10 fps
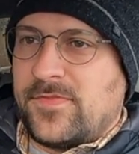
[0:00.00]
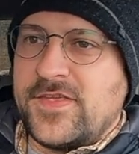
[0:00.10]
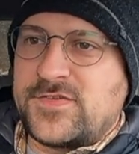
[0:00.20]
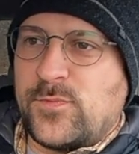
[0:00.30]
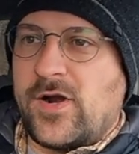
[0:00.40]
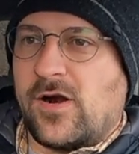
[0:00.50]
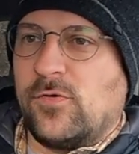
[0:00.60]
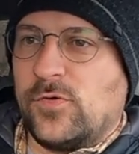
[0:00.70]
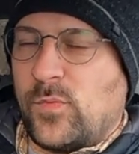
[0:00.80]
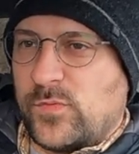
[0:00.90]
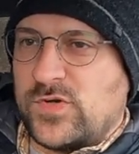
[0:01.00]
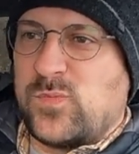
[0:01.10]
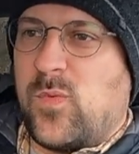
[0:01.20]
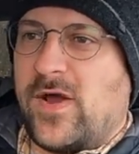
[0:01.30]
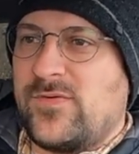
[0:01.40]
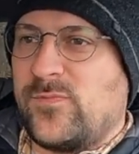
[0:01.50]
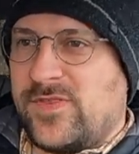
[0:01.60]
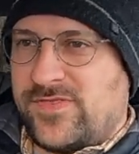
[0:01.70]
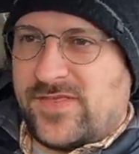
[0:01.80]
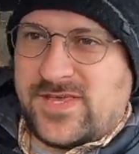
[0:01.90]
This one, our old one, was white
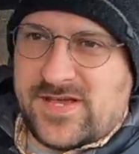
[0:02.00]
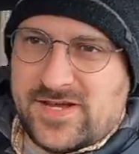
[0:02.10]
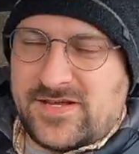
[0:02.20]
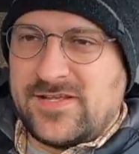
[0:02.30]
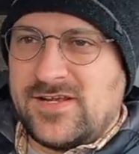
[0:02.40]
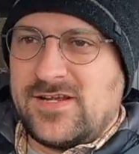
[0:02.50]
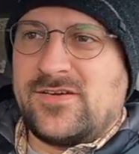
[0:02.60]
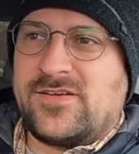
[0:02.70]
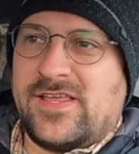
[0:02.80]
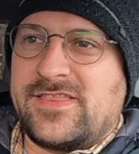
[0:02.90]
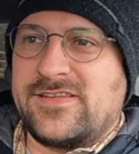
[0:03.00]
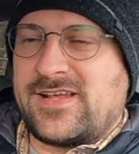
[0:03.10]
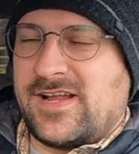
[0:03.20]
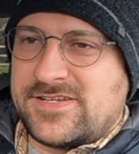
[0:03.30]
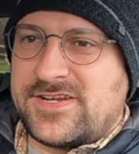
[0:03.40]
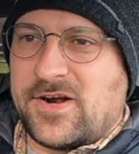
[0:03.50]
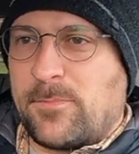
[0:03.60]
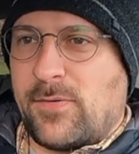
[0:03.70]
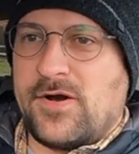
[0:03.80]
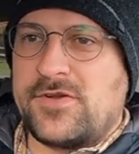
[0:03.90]
with the like the kind of dark
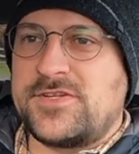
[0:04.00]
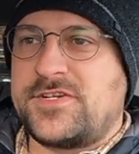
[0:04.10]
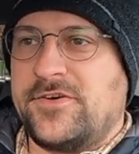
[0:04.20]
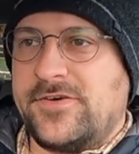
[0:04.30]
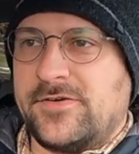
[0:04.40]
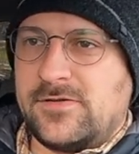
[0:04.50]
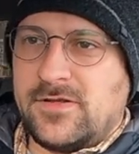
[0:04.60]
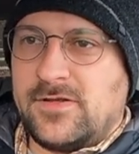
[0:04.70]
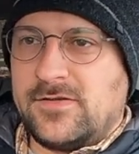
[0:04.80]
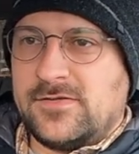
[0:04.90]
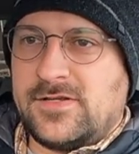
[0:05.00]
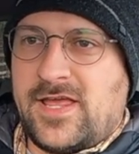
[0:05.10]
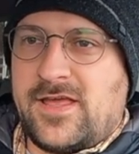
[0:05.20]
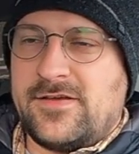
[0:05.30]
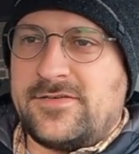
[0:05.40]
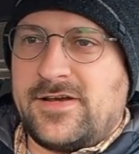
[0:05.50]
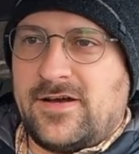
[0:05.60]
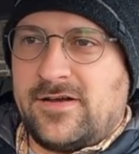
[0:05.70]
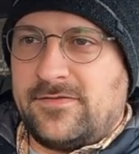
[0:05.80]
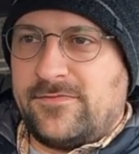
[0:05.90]
brown interior. And
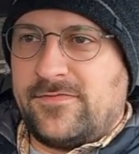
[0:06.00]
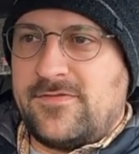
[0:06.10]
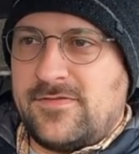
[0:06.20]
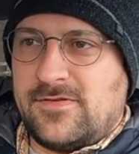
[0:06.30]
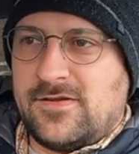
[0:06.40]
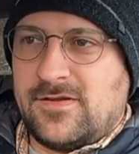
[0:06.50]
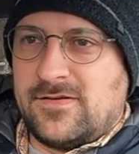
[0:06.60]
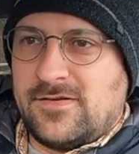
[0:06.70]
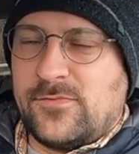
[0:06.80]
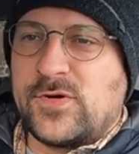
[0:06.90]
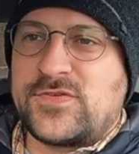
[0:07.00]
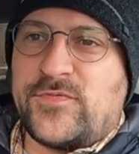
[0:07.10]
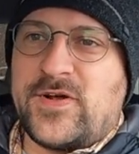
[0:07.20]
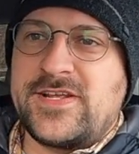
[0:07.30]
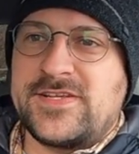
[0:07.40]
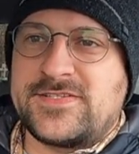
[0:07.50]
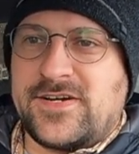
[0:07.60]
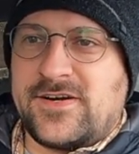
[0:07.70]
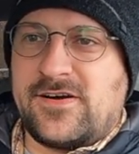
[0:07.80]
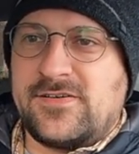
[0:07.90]
what's funny is
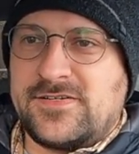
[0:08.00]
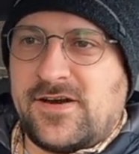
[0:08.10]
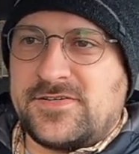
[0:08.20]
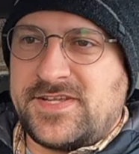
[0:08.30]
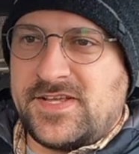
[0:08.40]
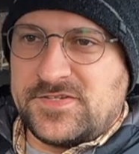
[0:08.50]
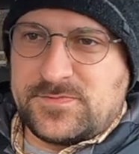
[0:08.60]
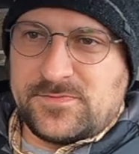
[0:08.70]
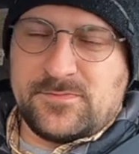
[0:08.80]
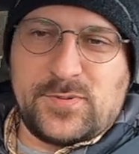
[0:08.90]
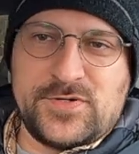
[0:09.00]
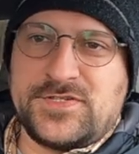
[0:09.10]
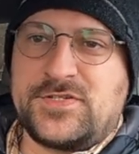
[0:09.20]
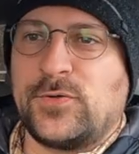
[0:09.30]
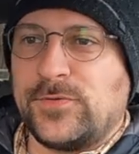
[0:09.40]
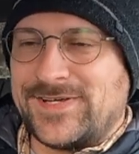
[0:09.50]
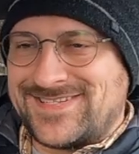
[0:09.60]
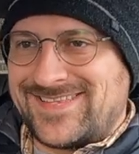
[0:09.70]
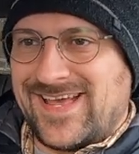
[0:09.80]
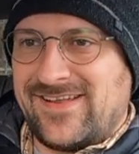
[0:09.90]
our salesperson told
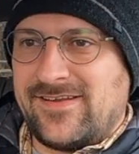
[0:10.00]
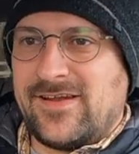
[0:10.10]
us that